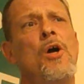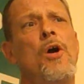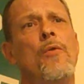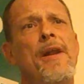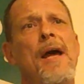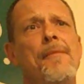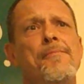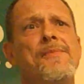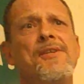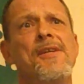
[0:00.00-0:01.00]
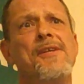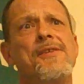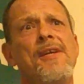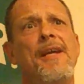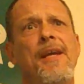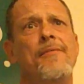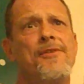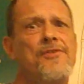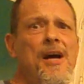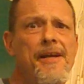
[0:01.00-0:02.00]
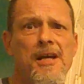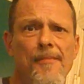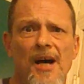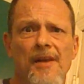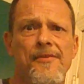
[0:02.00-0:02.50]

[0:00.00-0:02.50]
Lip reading: what happens is, he was trying to come on